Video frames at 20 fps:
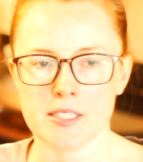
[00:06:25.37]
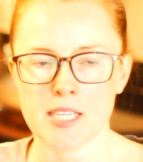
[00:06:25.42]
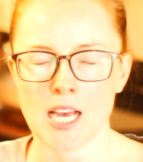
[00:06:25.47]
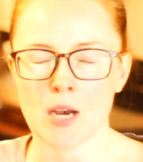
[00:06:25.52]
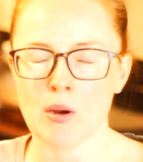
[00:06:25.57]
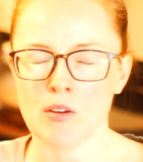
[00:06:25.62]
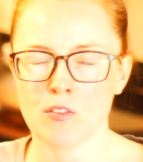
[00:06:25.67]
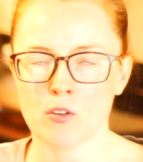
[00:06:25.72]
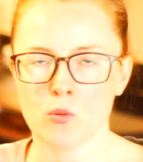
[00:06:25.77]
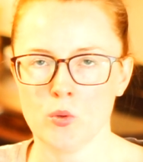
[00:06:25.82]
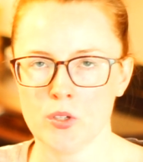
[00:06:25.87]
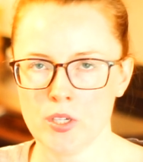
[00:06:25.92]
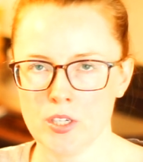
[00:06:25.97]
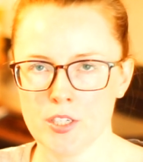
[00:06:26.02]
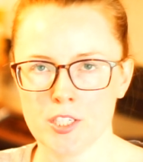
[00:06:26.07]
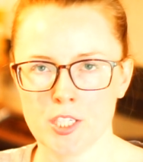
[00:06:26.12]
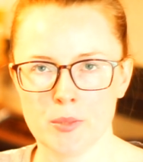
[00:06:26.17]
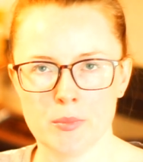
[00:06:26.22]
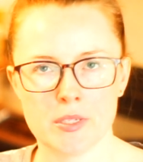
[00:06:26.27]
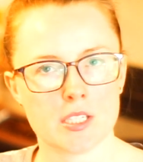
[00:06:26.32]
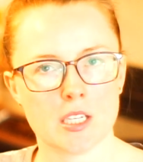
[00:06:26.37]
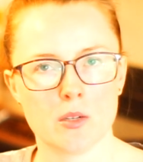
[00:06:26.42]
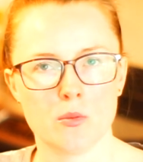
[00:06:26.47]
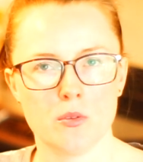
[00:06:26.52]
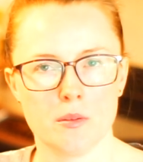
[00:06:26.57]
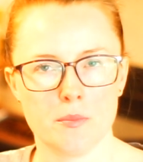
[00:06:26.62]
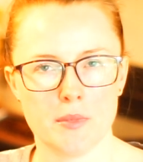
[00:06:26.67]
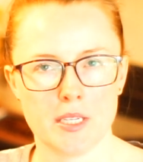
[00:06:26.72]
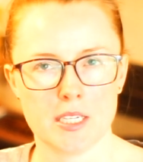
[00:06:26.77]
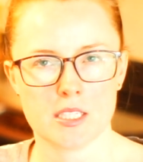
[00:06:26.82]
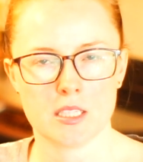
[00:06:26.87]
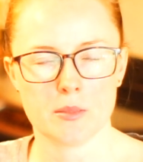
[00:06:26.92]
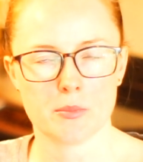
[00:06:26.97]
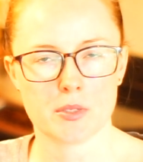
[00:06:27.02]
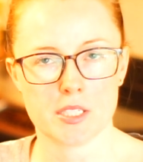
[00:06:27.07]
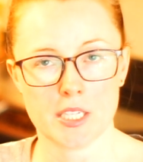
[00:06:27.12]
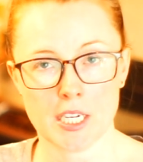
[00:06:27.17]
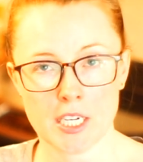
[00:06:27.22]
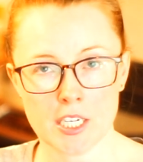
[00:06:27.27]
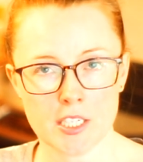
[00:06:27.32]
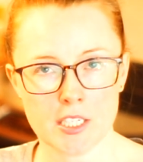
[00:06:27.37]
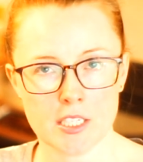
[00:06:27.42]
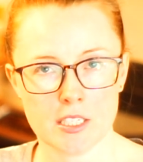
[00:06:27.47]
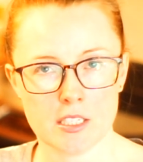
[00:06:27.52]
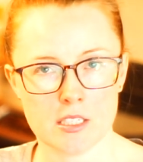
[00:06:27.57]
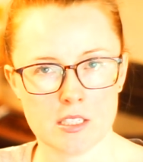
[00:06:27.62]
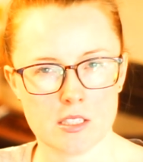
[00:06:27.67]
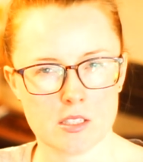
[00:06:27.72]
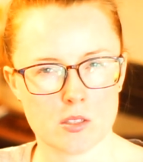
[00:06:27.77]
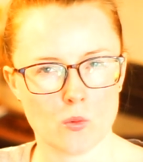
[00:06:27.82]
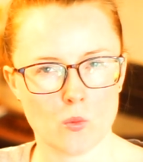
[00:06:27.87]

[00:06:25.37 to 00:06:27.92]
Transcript: However, one argument I would make to libertarians